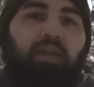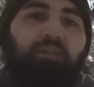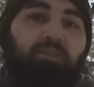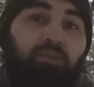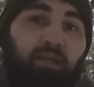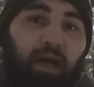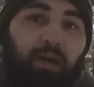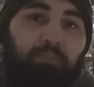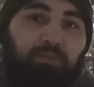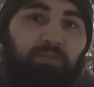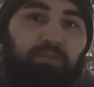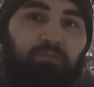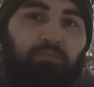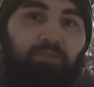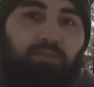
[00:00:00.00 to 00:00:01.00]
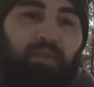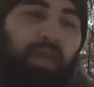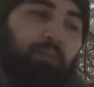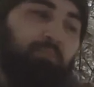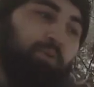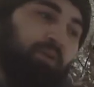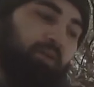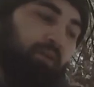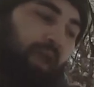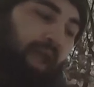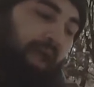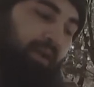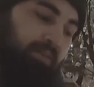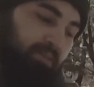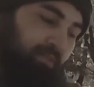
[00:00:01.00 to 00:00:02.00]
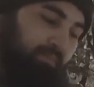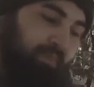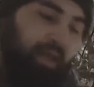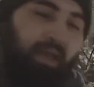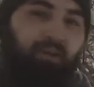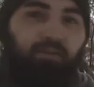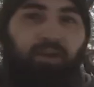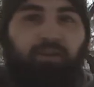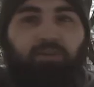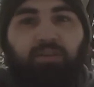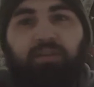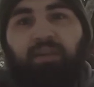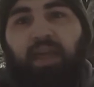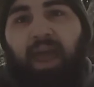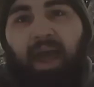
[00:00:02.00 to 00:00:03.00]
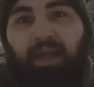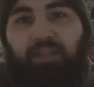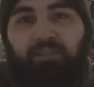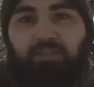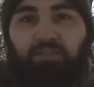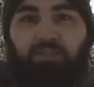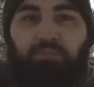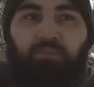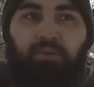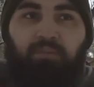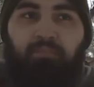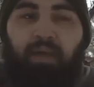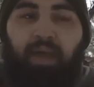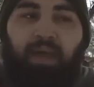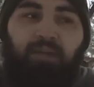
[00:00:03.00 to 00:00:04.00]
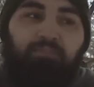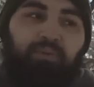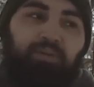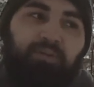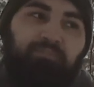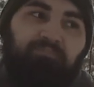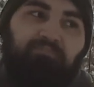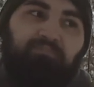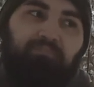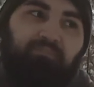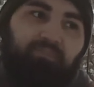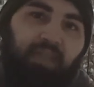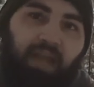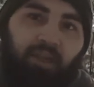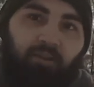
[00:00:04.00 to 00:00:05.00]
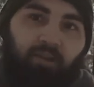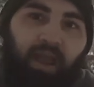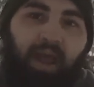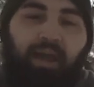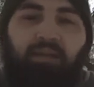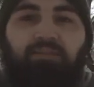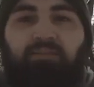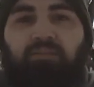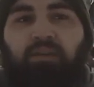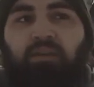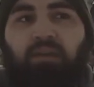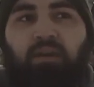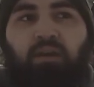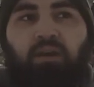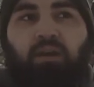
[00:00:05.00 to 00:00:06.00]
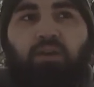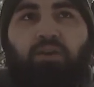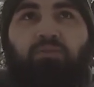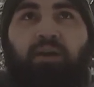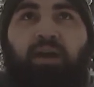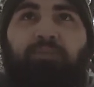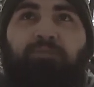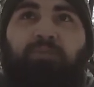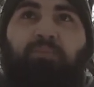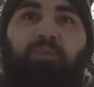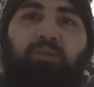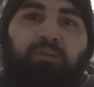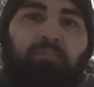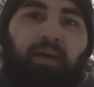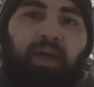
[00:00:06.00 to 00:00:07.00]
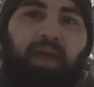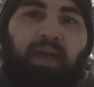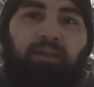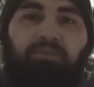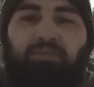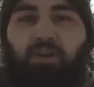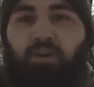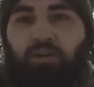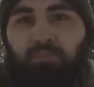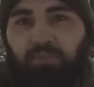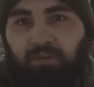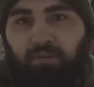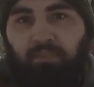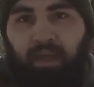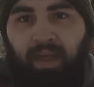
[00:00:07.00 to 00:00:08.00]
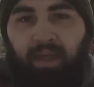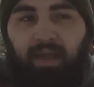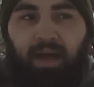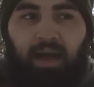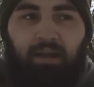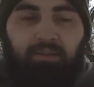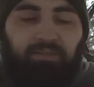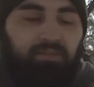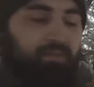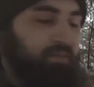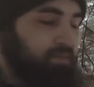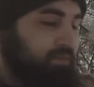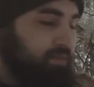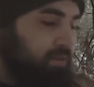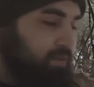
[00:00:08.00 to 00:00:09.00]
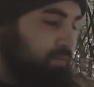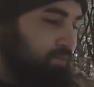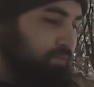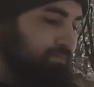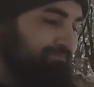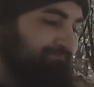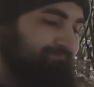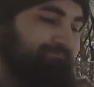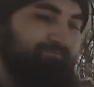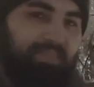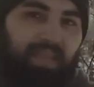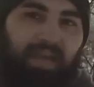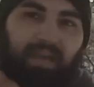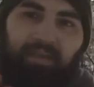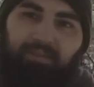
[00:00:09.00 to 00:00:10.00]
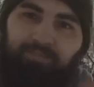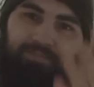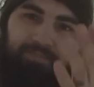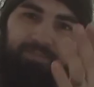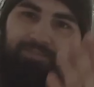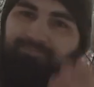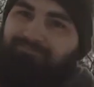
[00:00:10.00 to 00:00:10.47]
it's a good option. You can't put your axe in a bag. Granted, you could get hatchets you could put in a bag, but not your axe. Your knife you can put in a bag, the saw you can put in your bag, honestly. So, kind of,